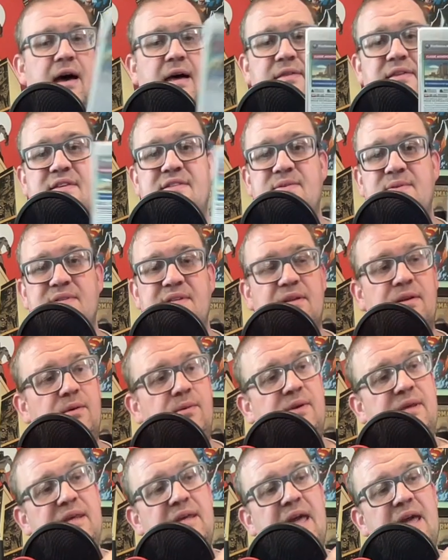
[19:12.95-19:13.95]
This was a
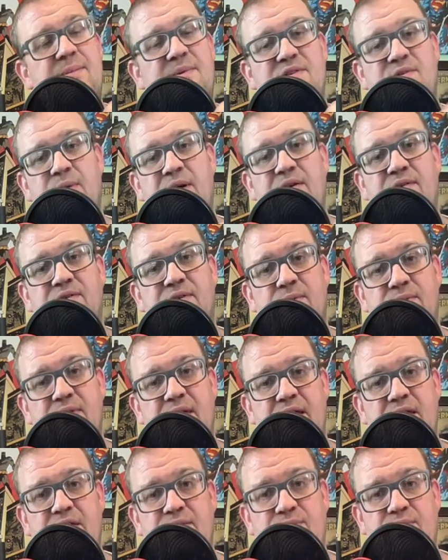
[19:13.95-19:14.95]
Lukey game as well, so
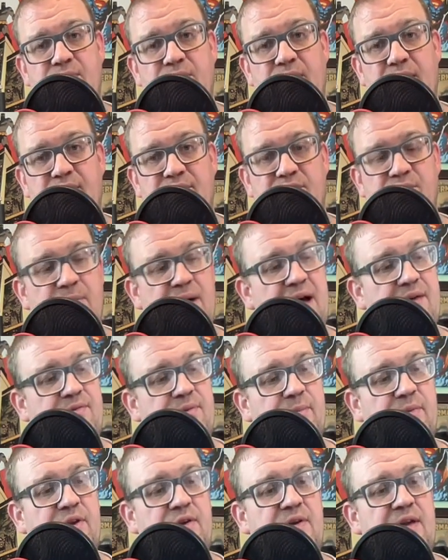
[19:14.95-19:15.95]
thank you for whoever's buying
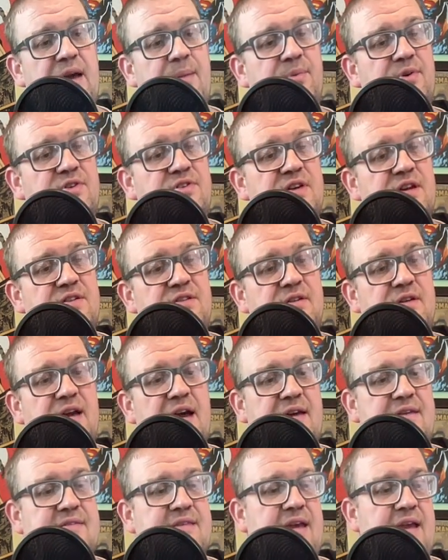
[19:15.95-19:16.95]
from Lukey. I appreciate you
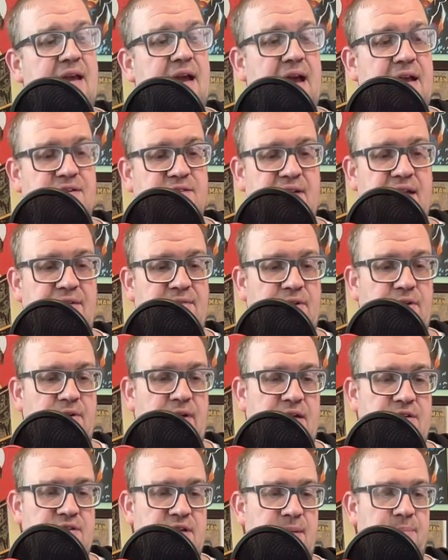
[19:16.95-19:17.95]
guys. They actually have a
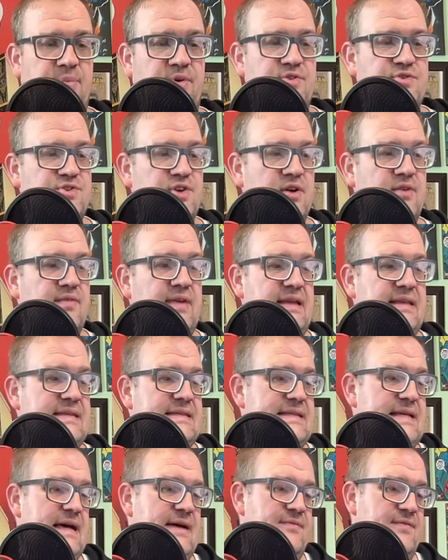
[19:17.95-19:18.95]
great job preserving
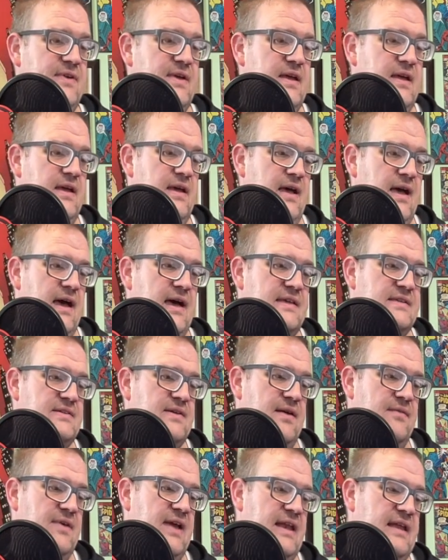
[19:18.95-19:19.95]
stuff,
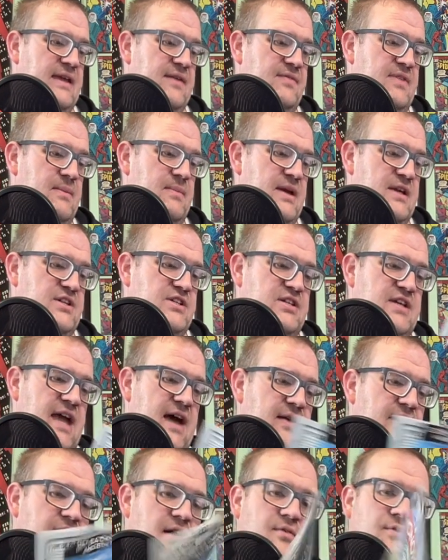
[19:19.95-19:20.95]
so I've got to give them a
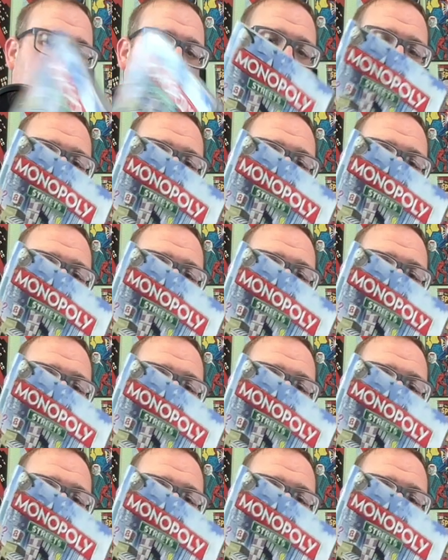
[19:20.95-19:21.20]
shout out for